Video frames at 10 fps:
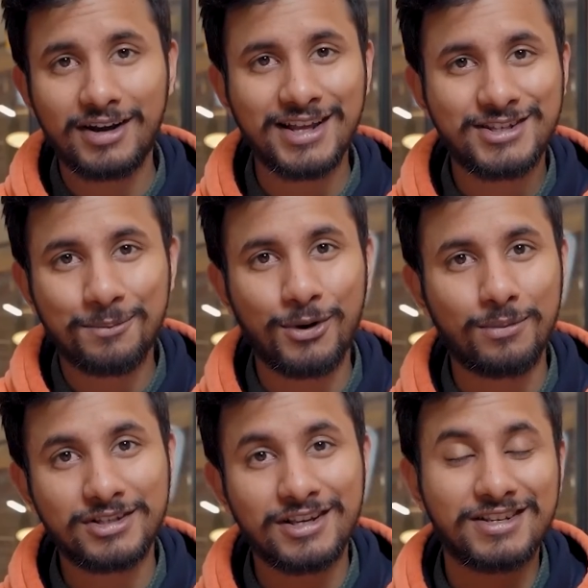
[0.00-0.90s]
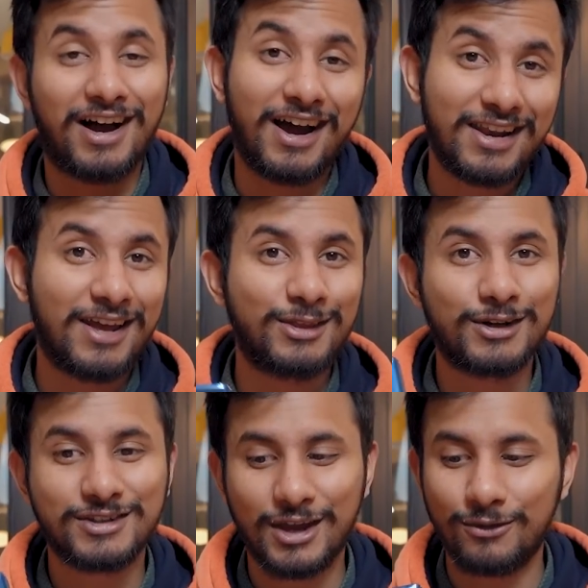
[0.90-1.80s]
intents and purposes, I like the
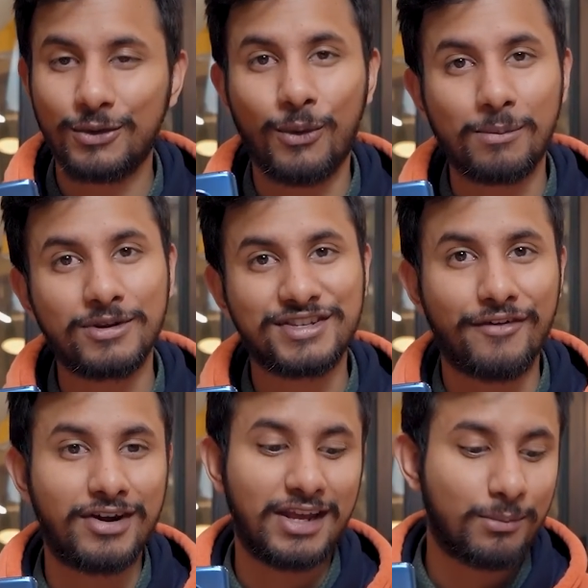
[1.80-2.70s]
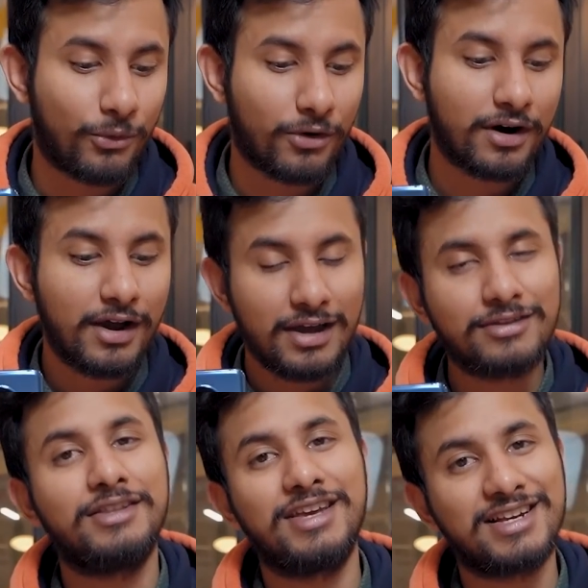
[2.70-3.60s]
design of the OnePlus 70 more
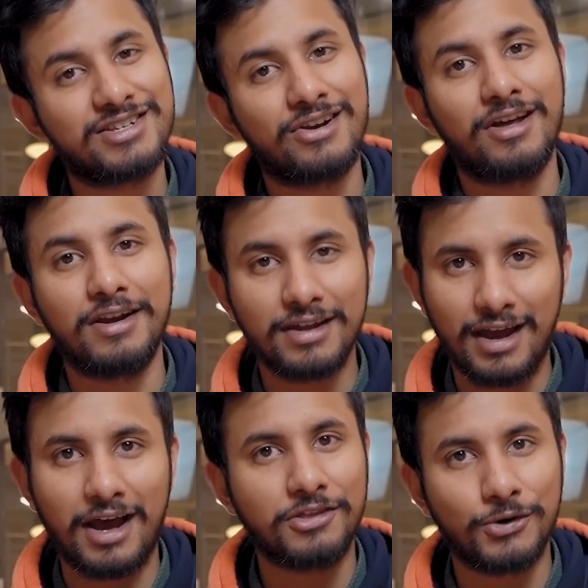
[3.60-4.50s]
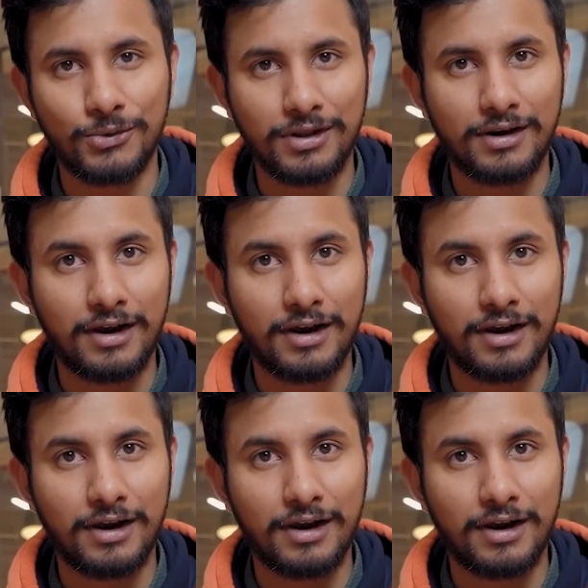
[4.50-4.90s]
than the S10 Lite and the Note 10